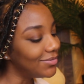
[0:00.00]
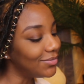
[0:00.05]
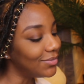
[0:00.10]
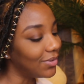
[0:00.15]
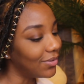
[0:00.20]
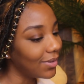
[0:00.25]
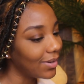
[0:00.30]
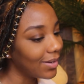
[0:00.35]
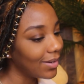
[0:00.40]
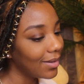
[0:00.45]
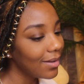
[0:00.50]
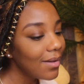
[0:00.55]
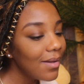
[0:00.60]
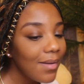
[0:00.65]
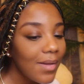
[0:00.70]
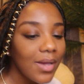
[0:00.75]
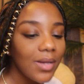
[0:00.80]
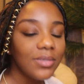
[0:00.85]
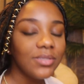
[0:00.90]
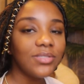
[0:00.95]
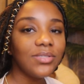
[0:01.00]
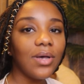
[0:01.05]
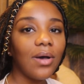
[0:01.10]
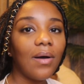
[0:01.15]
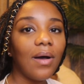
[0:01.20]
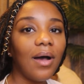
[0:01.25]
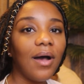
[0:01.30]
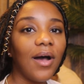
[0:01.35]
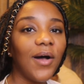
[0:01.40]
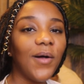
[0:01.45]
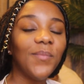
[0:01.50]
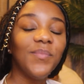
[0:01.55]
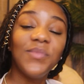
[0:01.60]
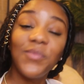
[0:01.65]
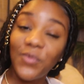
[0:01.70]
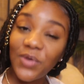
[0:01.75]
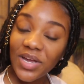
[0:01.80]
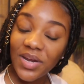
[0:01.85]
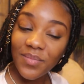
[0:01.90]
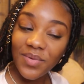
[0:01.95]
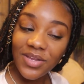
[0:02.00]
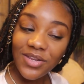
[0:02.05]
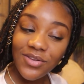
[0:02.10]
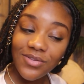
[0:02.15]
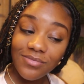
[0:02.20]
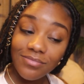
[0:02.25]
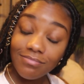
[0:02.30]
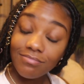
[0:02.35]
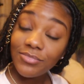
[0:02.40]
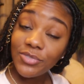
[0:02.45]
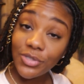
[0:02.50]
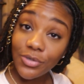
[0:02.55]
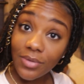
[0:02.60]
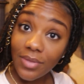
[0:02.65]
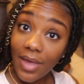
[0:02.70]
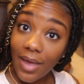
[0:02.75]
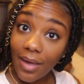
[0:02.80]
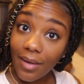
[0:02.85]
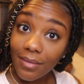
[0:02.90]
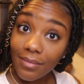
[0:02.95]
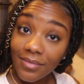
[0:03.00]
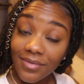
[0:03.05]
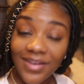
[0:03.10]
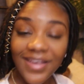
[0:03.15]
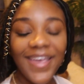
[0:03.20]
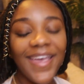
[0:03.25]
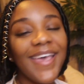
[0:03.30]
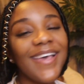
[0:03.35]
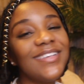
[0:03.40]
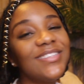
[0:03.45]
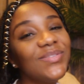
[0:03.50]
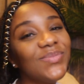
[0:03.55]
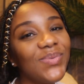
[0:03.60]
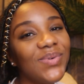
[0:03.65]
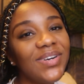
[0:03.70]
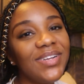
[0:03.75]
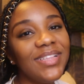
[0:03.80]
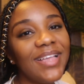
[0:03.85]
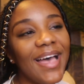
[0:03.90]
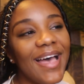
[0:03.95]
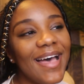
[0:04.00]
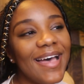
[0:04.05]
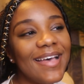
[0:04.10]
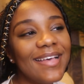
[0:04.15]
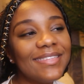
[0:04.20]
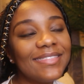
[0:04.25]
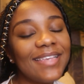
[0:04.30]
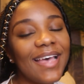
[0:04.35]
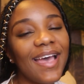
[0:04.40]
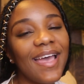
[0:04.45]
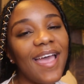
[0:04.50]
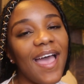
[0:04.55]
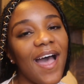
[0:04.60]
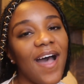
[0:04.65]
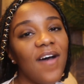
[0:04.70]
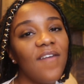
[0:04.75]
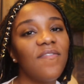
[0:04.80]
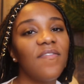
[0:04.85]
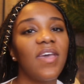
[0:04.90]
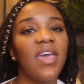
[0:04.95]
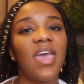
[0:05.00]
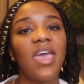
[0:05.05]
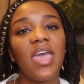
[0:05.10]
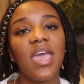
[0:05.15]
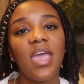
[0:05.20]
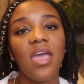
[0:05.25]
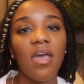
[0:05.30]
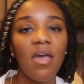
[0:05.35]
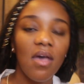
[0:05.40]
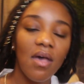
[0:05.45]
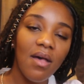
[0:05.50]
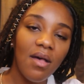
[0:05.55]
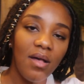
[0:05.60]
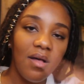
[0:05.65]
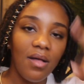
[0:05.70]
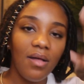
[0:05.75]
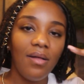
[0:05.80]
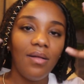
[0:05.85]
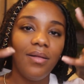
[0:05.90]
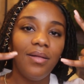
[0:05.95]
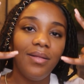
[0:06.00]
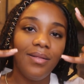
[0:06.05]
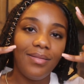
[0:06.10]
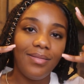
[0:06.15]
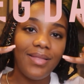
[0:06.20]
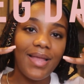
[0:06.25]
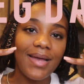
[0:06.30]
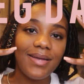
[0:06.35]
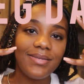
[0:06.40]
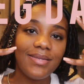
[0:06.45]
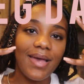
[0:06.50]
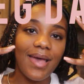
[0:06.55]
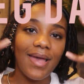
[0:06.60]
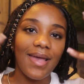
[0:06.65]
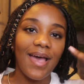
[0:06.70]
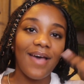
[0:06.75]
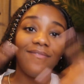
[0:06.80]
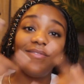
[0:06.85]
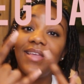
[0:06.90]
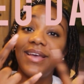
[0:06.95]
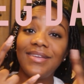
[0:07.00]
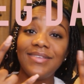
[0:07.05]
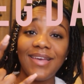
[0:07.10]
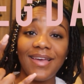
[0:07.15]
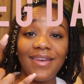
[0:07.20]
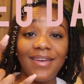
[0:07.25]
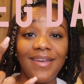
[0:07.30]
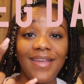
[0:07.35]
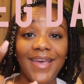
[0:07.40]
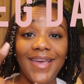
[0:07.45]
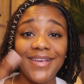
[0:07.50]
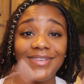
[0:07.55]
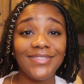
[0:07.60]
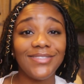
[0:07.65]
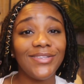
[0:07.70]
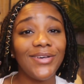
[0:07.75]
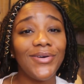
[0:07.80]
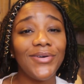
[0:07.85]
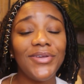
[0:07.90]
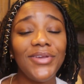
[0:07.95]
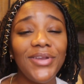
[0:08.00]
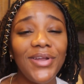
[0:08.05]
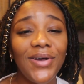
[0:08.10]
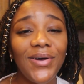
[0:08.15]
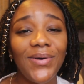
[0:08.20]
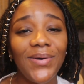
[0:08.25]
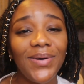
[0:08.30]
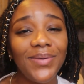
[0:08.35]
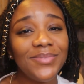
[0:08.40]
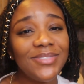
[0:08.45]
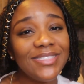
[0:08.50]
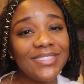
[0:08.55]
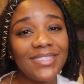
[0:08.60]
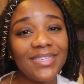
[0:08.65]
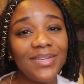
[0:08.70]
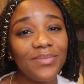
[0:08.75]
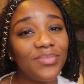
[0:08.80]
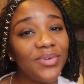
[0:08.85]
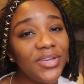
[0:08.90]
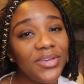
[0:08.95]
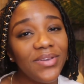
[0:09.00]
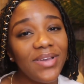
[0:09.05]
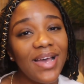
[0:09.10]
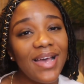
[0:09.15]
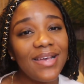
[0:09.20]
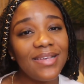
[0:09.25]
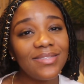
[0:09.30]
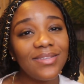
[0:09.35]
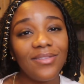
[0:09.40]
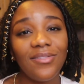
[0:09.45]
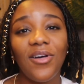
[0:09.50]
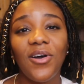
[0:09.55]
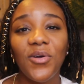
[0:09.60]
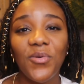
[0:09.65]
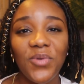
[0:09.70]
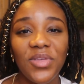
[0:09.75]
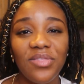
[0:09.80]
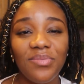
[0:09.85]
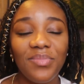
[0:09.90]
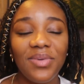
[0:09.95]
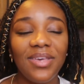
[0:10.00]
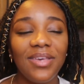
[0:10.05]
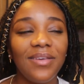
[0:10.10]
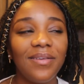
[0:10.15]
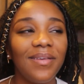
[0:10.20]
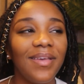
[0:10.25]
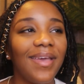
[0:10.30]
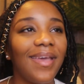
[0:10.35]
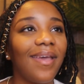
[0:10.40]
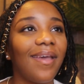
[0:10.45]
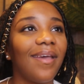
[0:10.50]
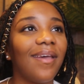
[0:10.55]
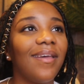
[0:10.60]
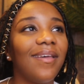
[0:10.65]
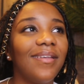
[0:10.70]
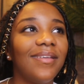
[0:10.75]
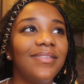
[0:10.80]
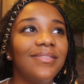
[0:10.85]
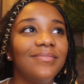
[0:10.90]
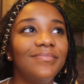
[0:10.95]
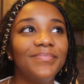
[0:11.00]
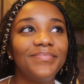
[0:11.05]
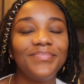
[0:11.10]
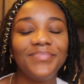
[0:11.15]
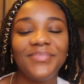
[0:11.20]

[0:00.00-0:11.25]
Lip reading: Okay. So we're gonna be doing that, as well as I have a leg day. I have leg day today. So, you know, I'm just gonna bring you guys along with me and